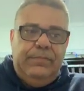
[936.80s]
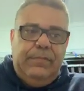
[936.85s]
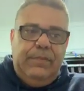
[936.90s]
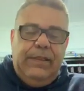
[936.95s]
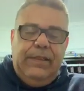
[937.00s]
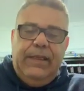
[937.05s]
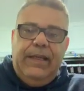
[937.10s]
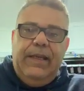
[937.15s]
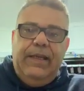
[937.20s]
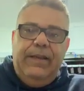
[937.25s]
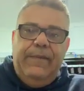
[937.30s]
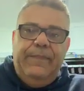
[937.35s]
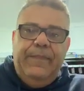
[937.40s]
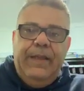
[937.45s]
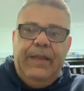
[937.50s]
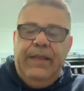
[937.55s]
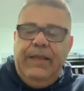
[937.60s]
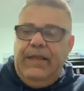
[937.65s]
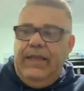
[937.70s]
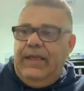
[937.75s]
Okay?
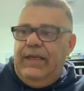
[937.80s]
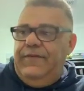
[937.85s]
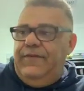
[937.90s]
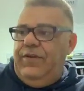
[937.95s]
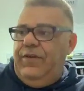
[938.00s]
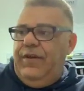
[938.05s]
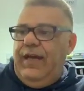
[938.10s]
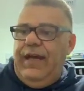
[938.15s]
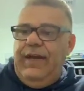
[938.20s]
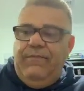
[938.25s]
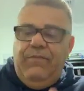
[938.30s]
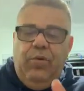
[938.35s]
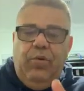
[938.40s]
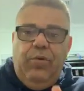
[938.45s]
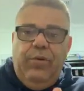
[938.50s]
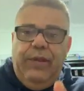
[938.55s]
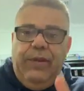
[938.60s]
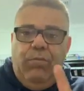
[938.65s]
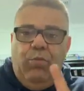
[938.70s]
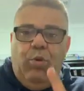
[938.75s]
If you have
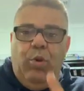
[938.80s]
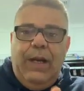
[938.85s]
more than